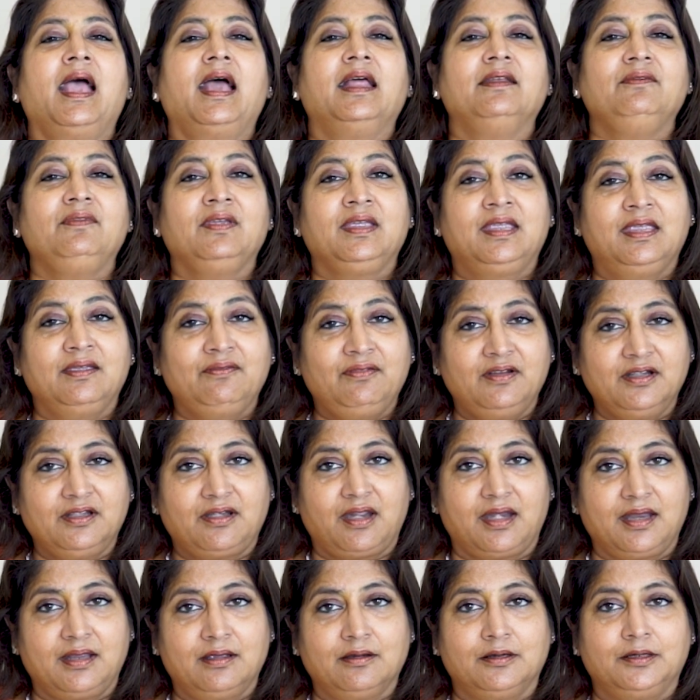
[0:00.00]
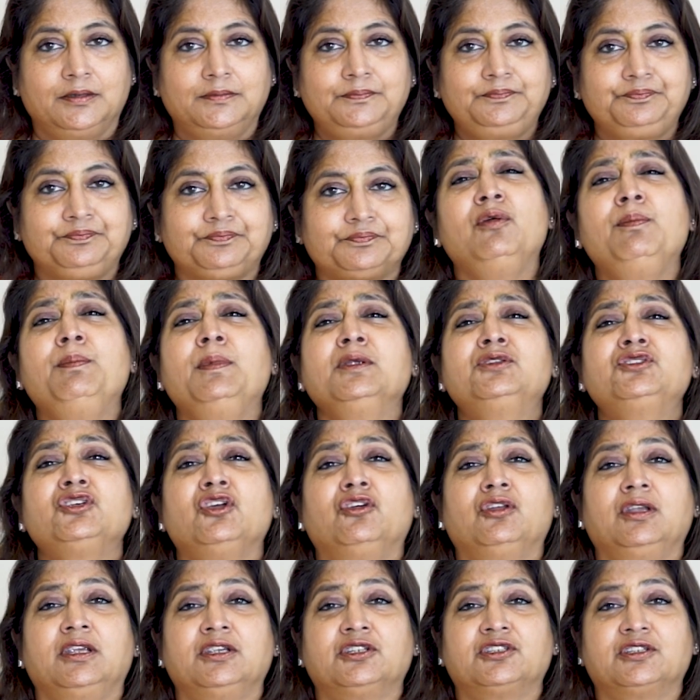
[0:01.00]
and we give a trigger for
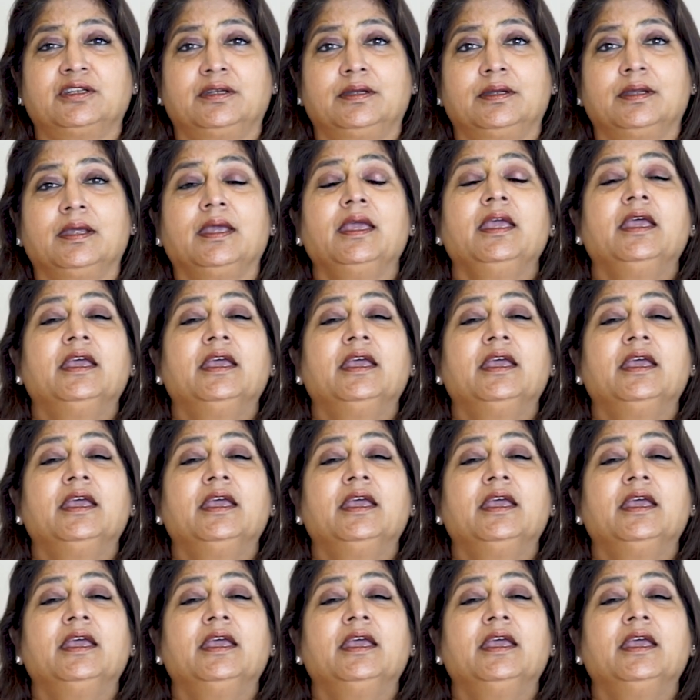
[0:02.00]
maturation.